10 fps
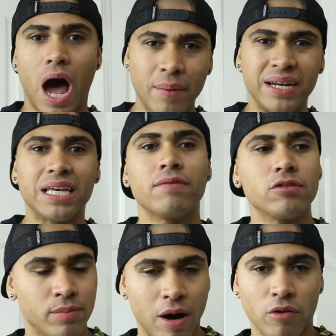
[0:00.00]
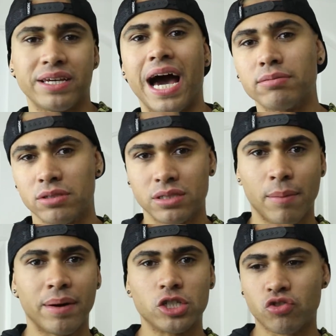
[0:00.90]
I'm gonna give you some healthy options.
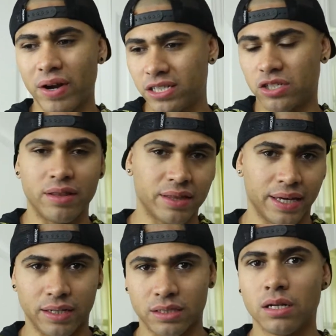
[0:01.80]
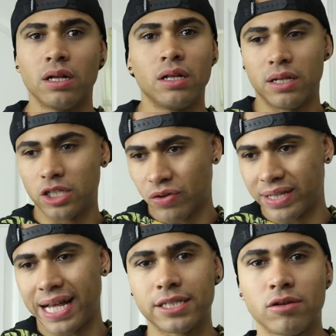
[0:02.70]
I'm gonna trade certain things. Let's
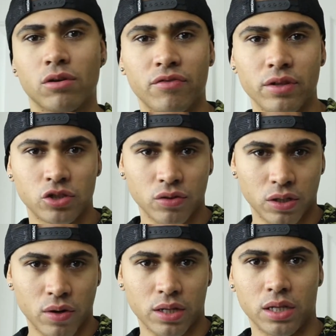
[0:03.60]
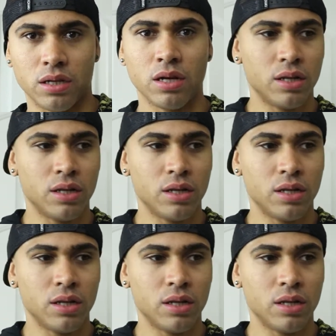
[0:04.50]
trade that soda for this really quickly.